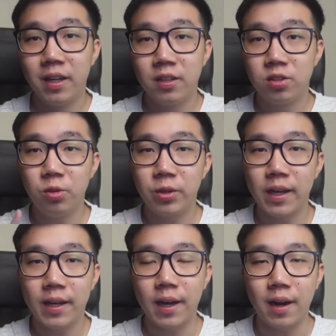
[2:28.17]
So you
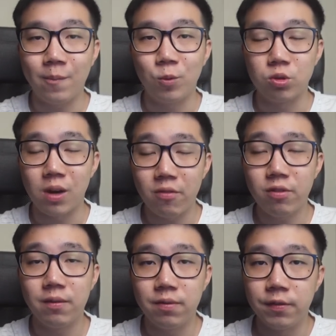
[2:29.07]
can get up to
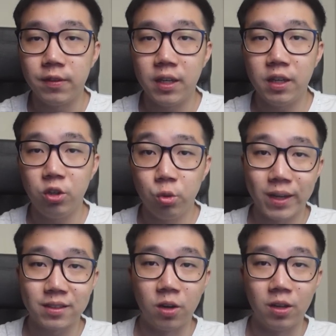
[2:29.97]

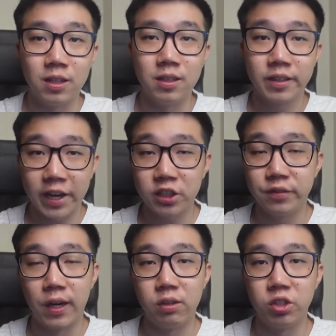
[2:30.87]
$150 cash
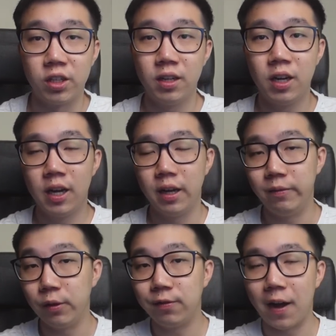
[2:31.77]
voucher
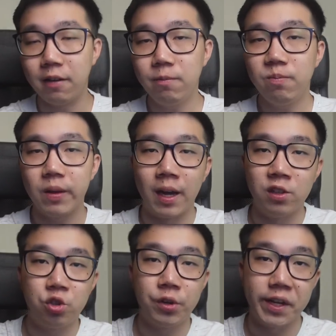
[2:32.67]
if you fund
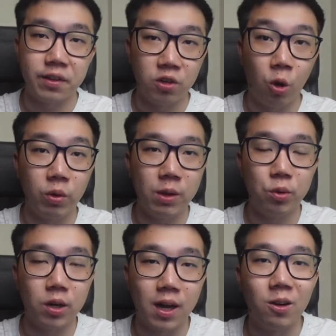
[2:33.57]
and trade your
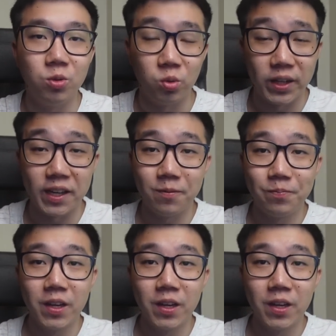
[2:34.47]
Weibo account today.